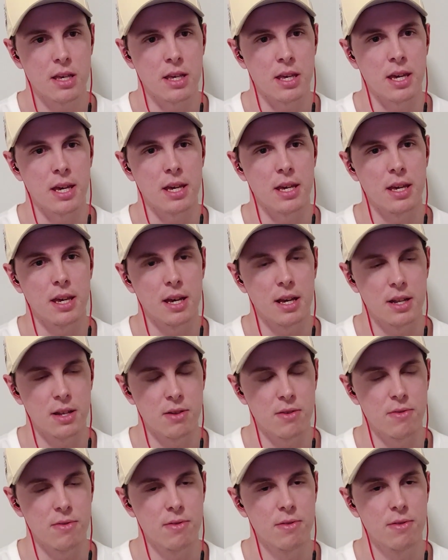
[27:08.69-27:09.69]
Yeah, I
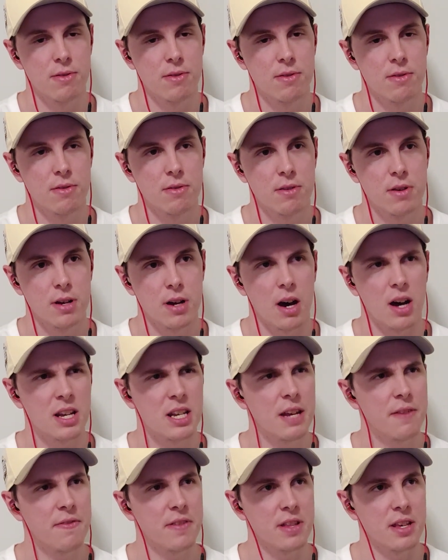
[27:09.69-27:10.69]
do. I
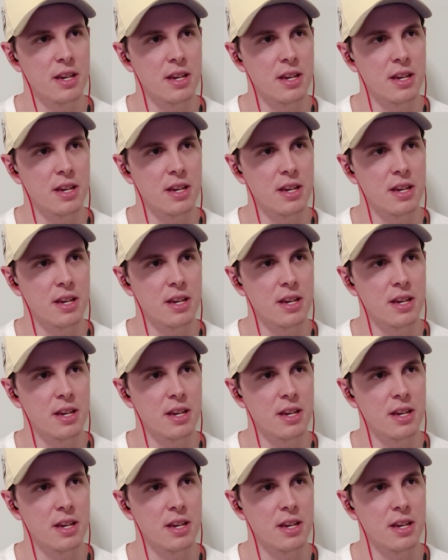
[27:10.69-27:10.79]
definitely,